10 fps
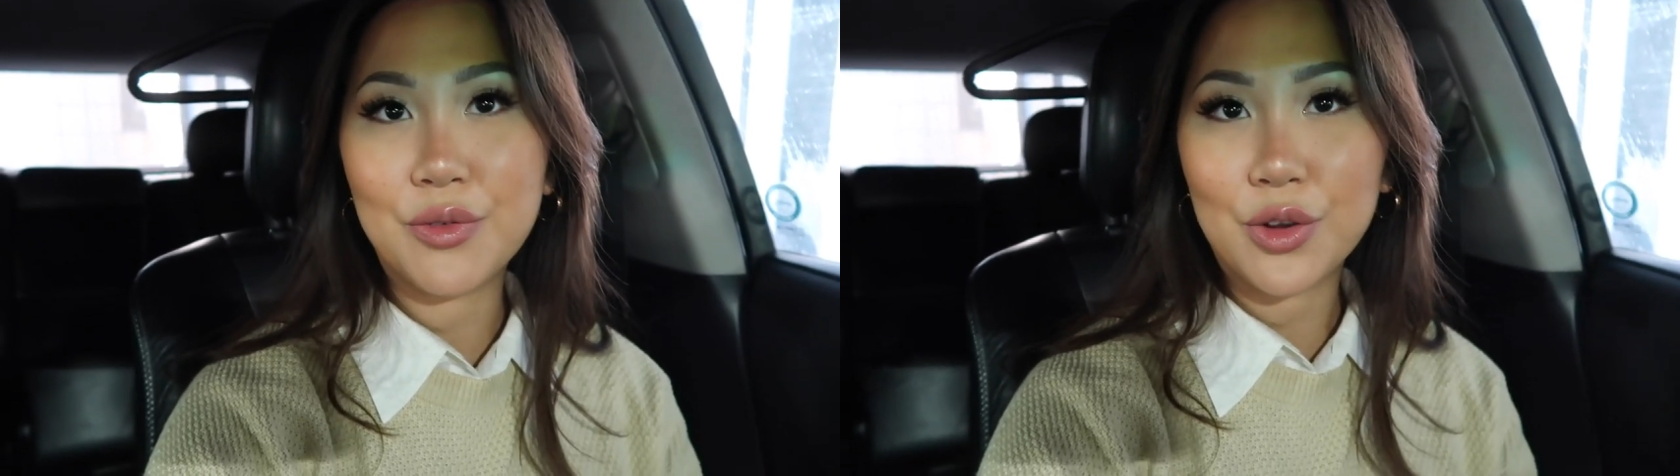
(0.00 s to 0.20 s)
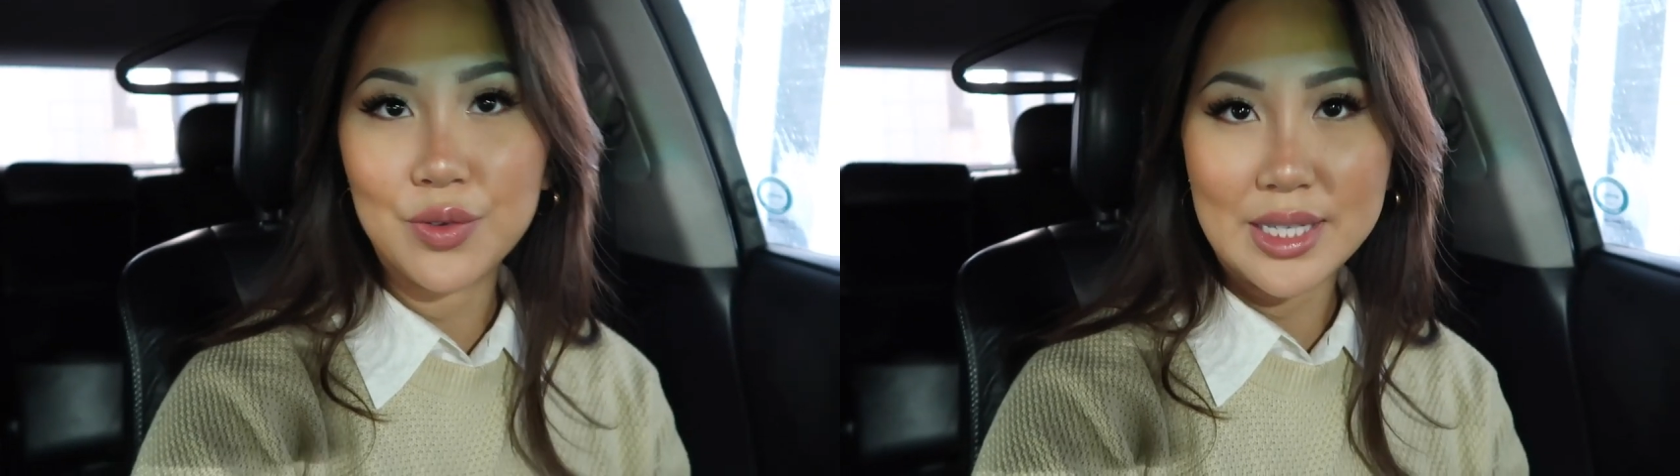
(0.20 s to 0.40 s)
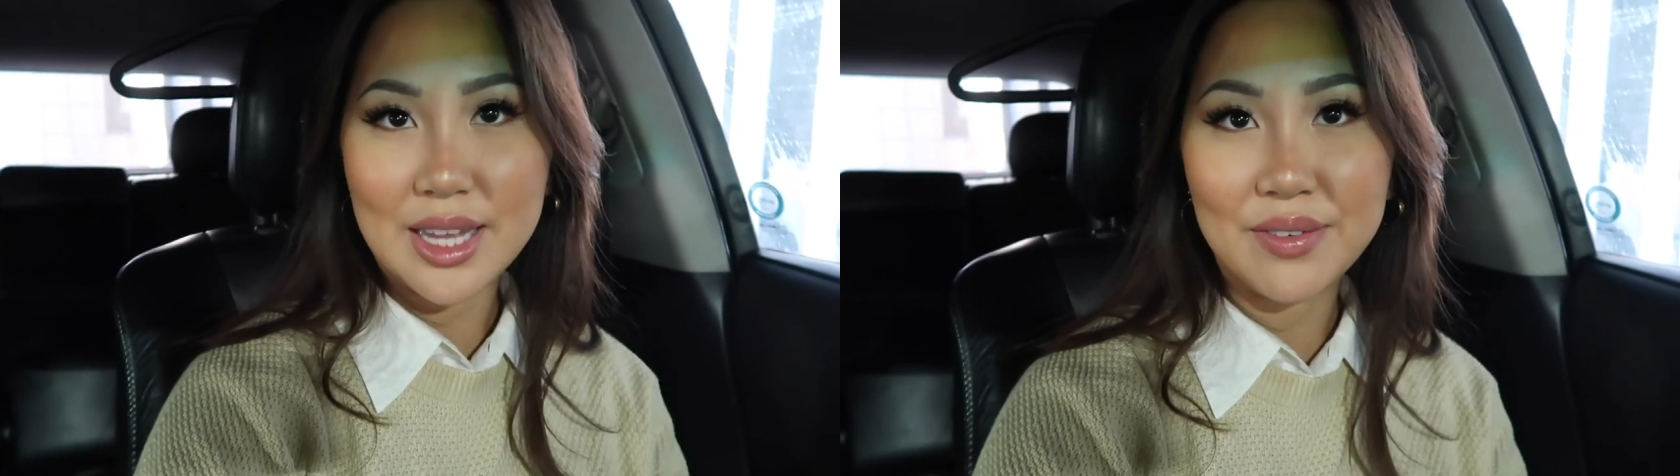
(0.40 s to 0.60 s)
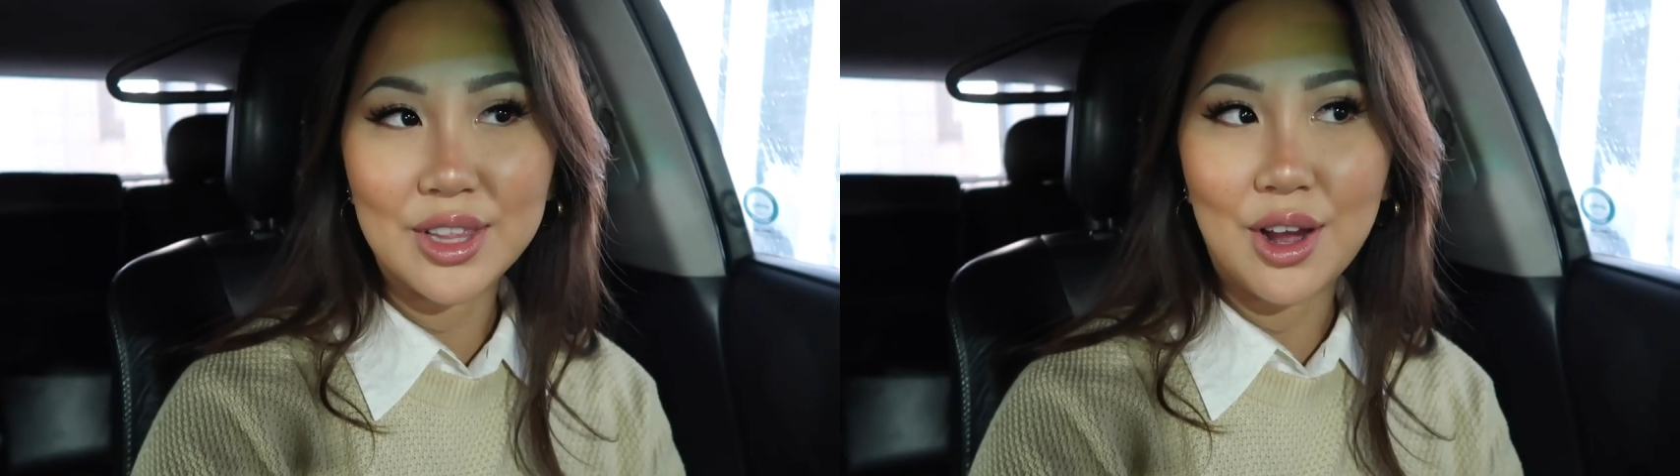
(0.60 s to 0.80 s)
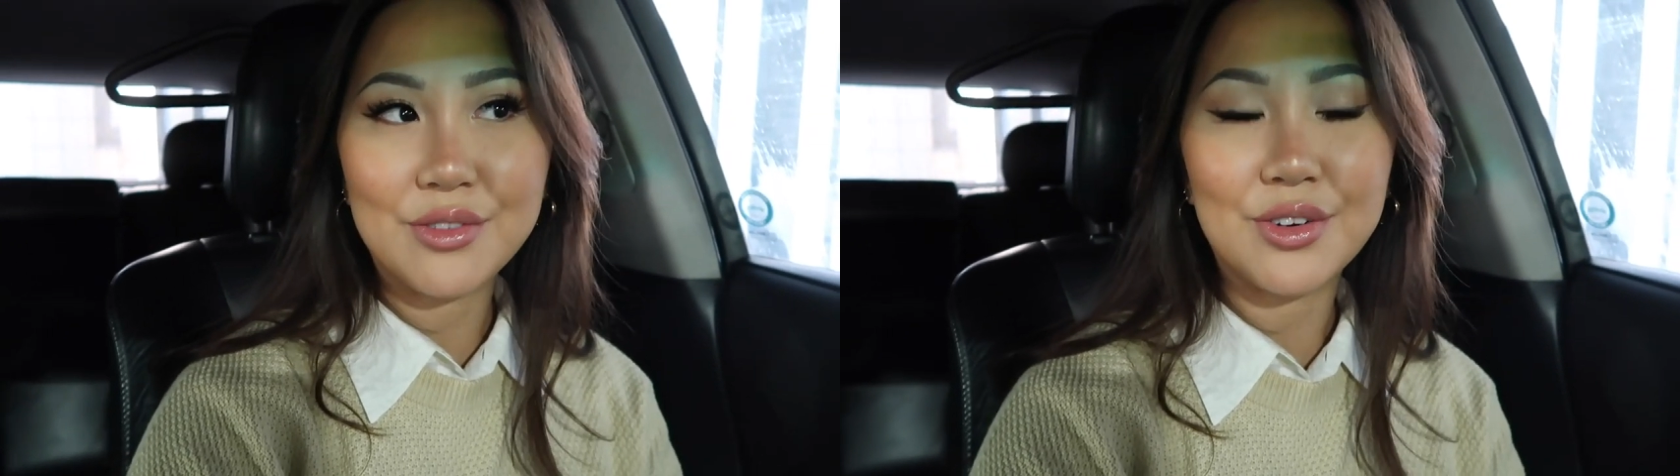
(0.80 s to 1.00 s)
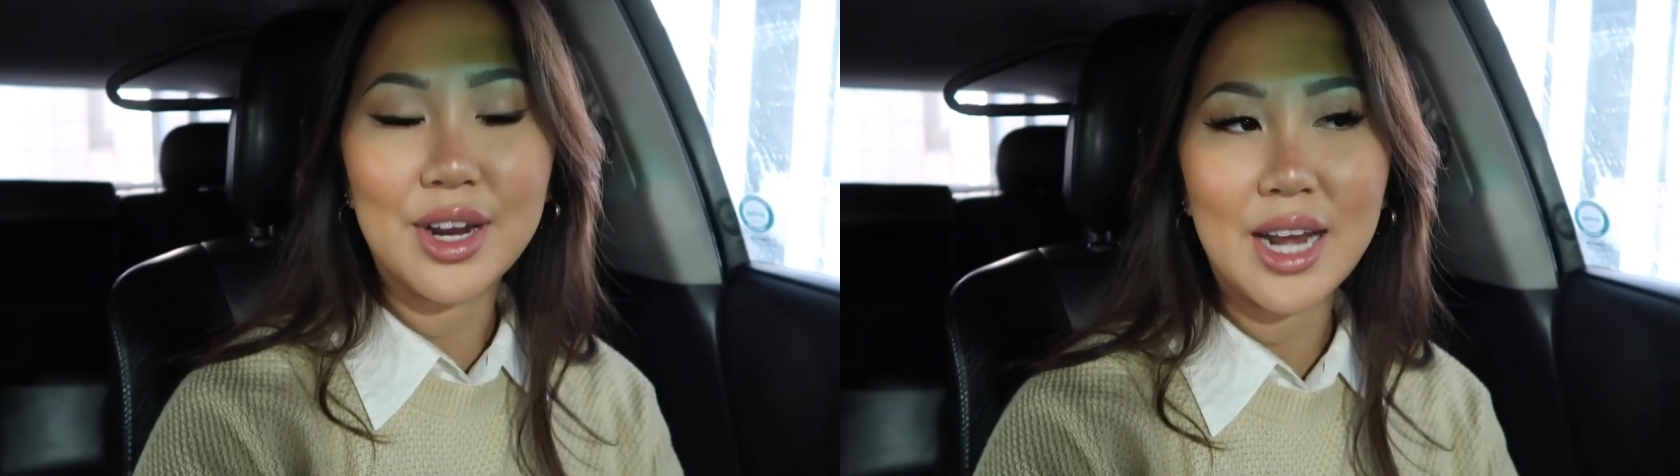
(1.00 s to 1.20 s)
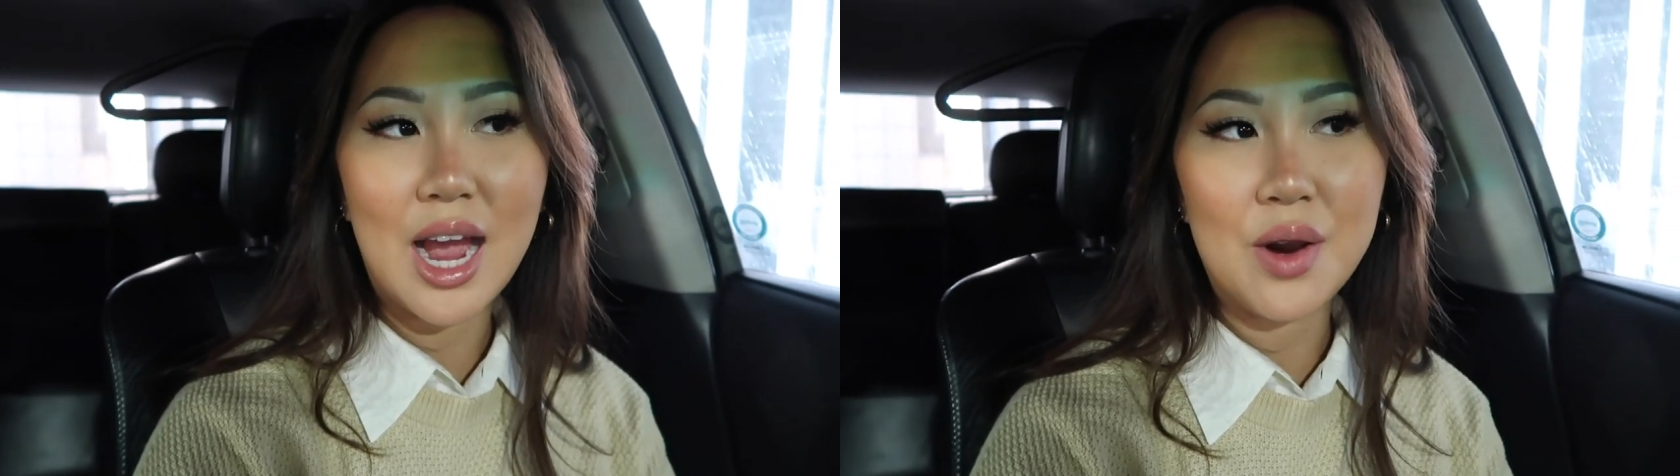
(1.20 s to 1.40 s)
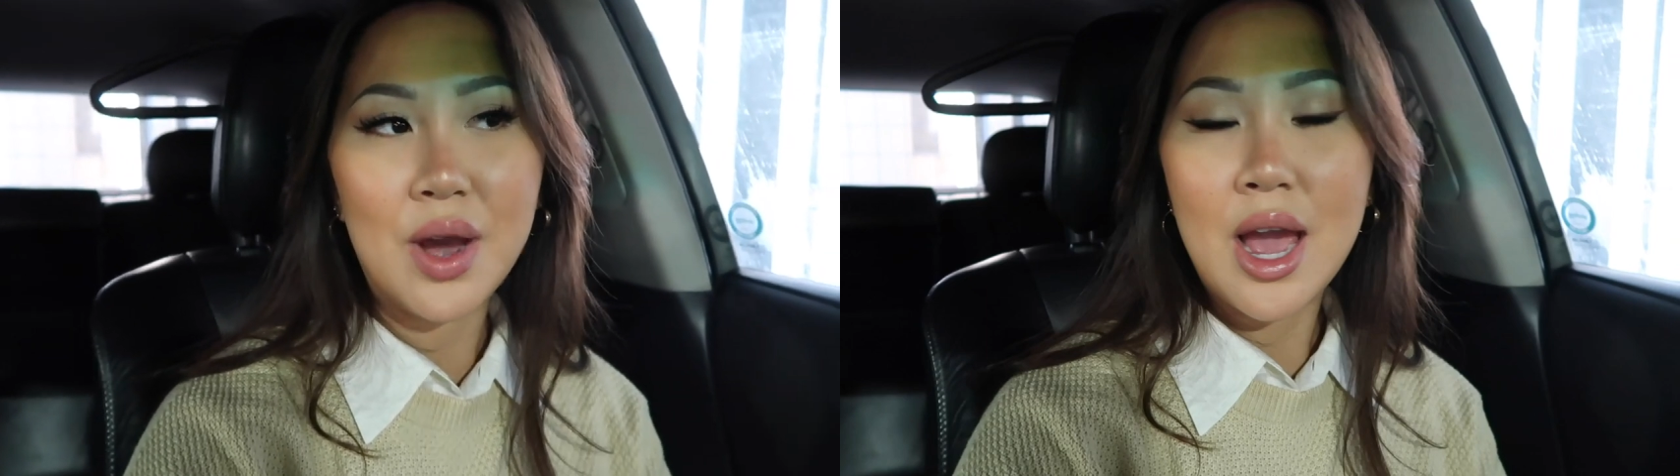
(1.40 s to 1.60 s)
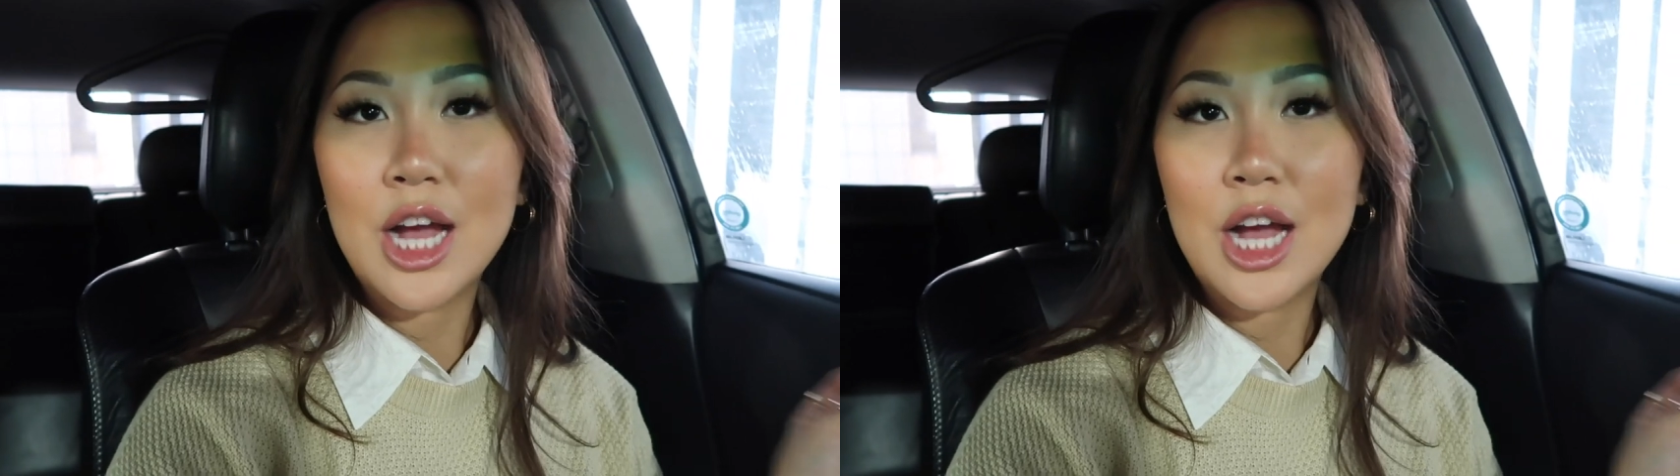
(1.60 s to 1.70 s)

437 Loft right now